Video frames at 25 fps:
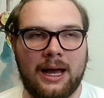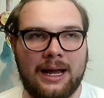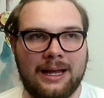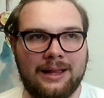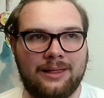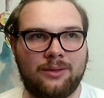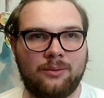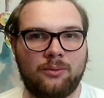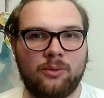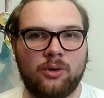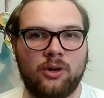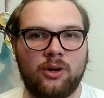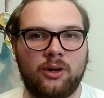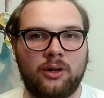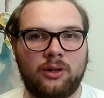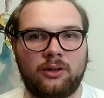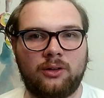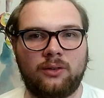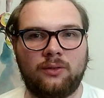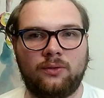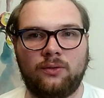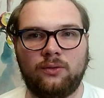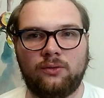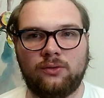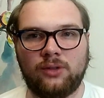
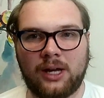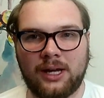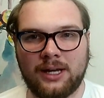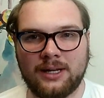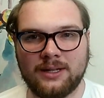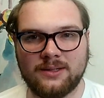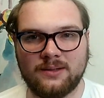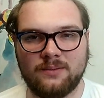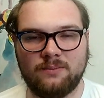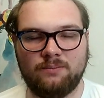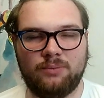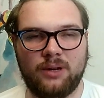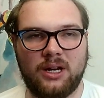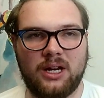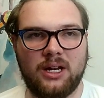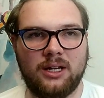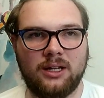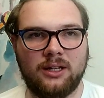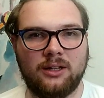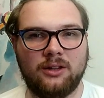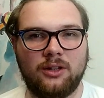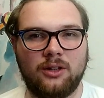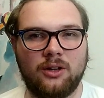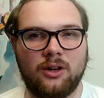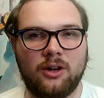Aetherworks if you've taken some
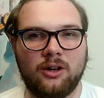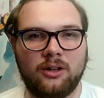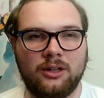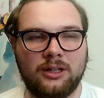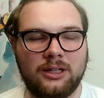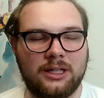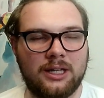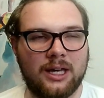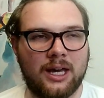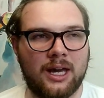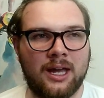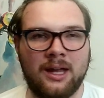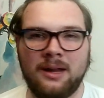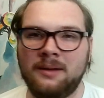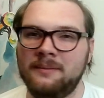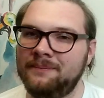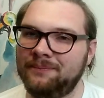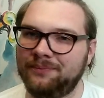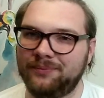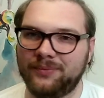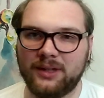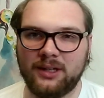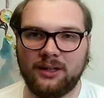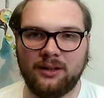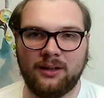beating in the early
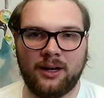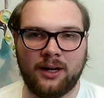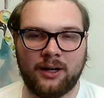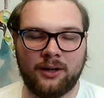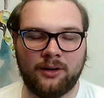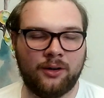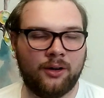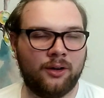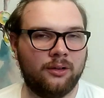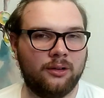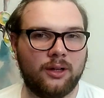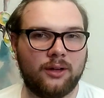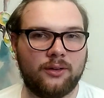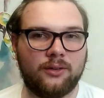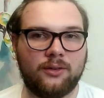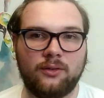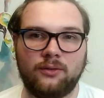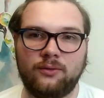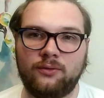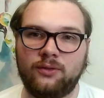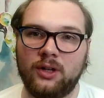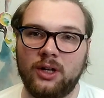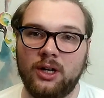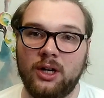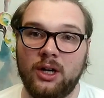game. I don't know, lots
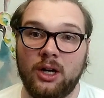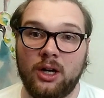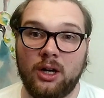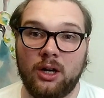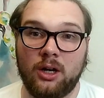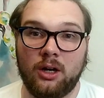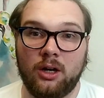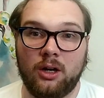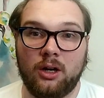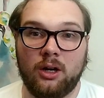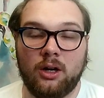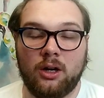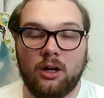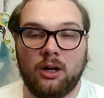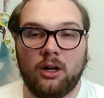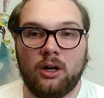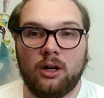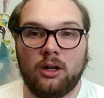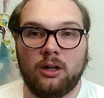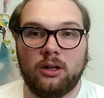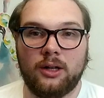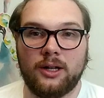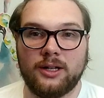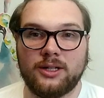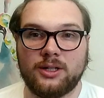of
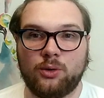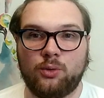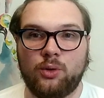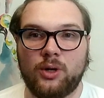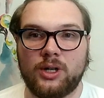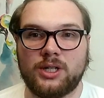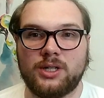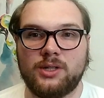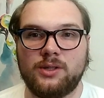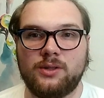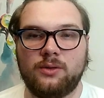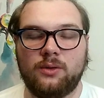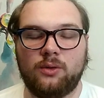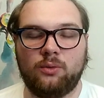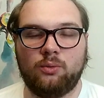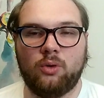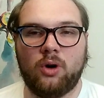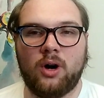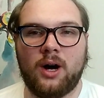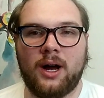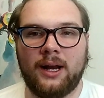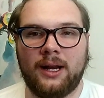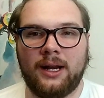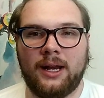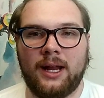questions with
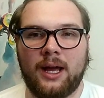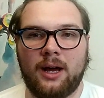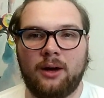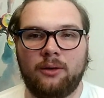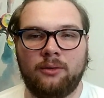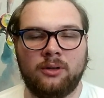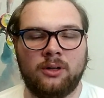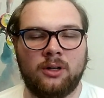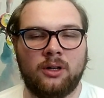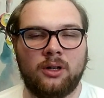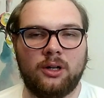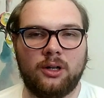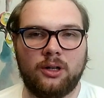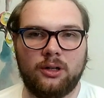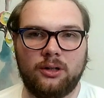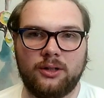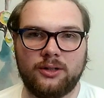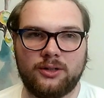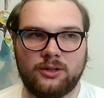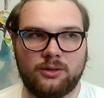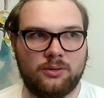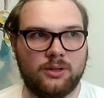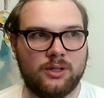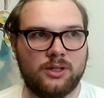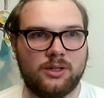white now, and
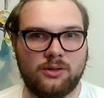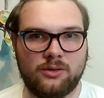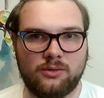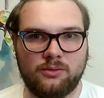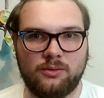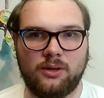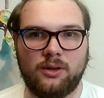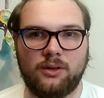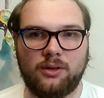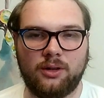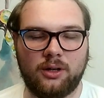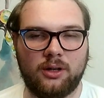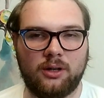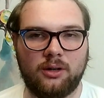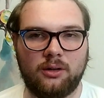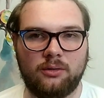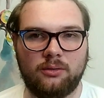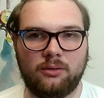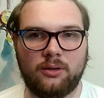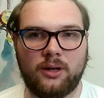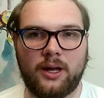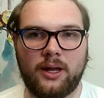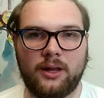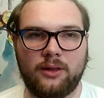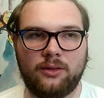lots of questions with
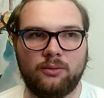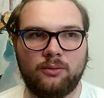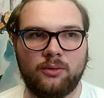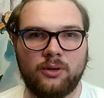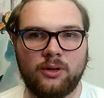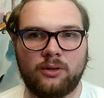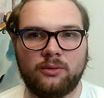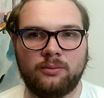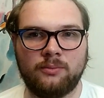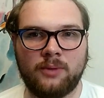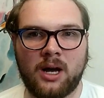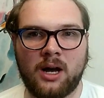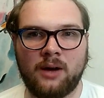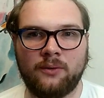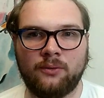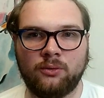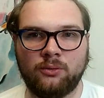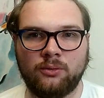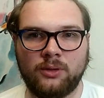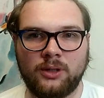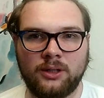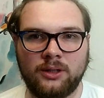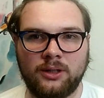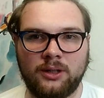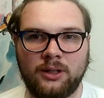Aetherworks
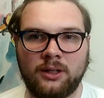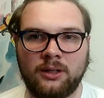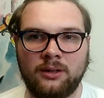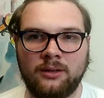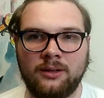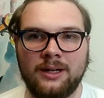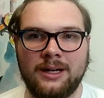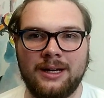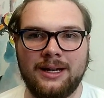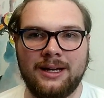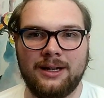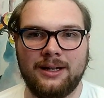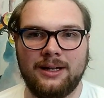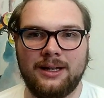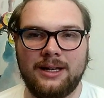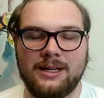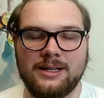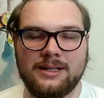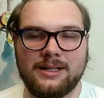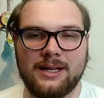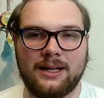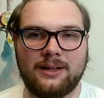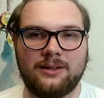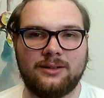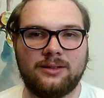Marvel, really, and
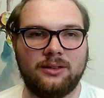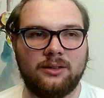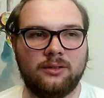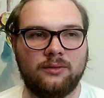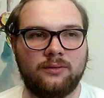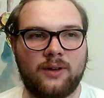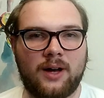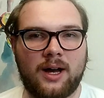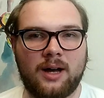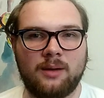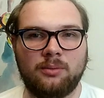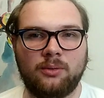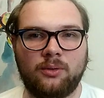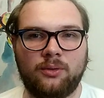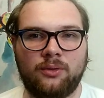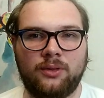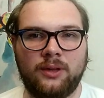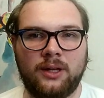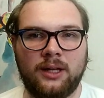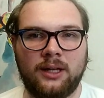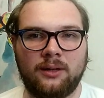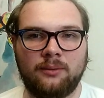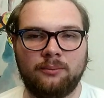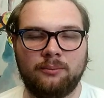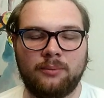is that still a viable
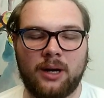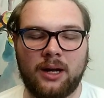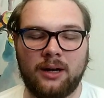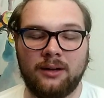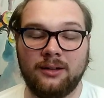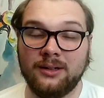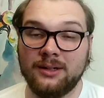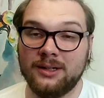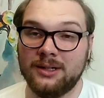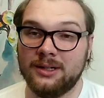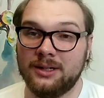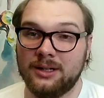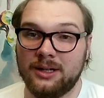thing? But